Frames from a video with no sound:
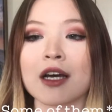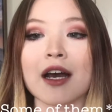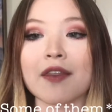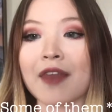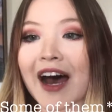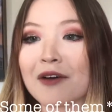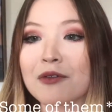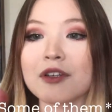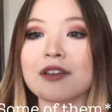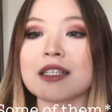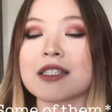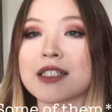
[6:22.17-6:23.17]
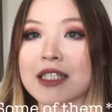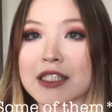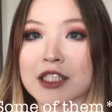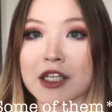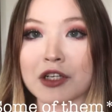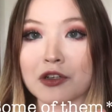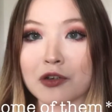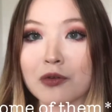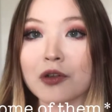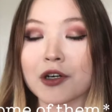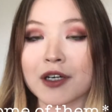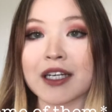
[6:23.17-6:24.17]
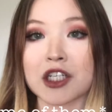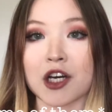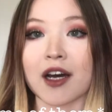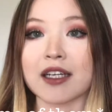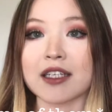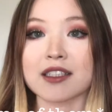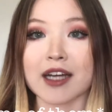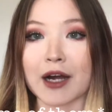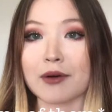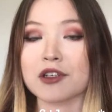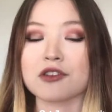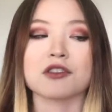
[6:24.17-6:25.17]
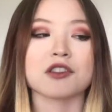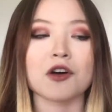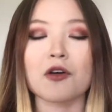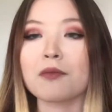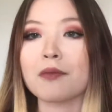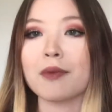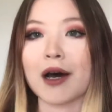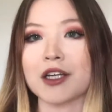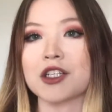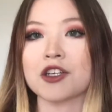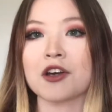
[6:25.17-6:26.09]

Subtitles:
that will assist in you learning Chinese characters so much,